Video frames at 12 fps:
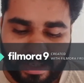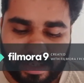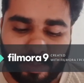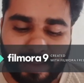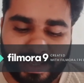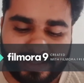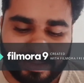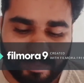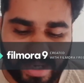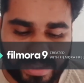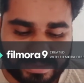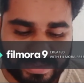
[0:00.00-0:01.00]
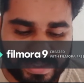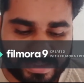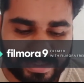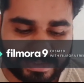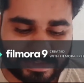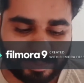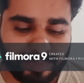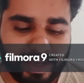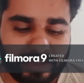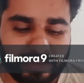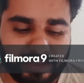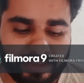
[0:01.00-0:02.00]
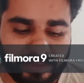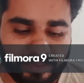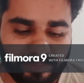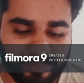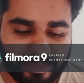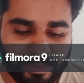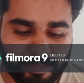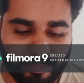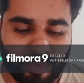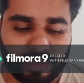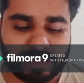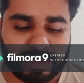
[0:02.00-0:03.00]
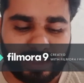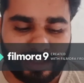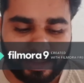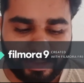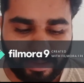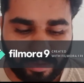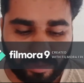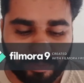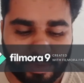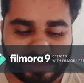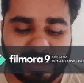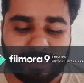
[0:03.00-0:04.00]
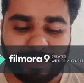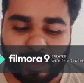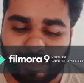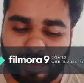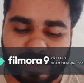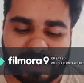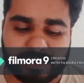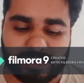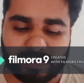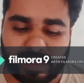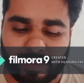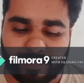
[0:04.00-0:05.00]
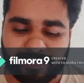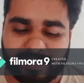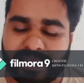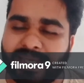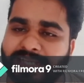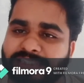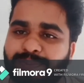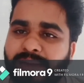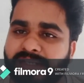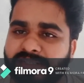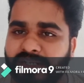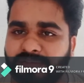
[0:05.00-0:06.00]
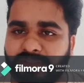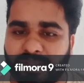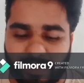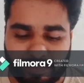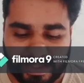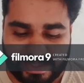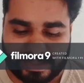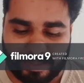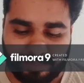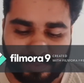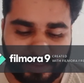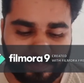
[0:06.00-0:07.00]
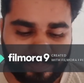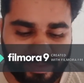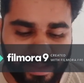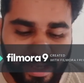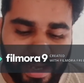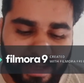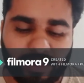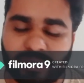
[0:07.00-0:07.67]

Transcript: romantic imagination expanded more, almost in proportion to the expansion of the British Empire. And